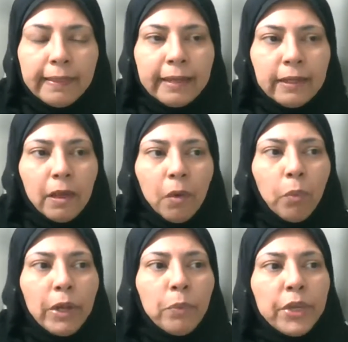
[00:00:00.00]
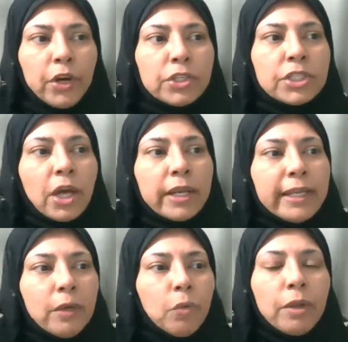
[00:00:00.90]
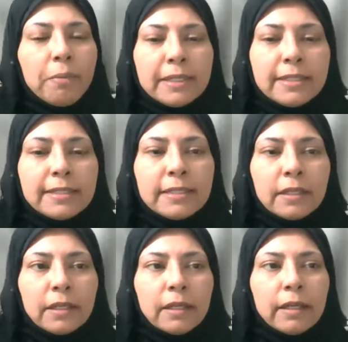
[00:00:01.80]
That when we are studying women's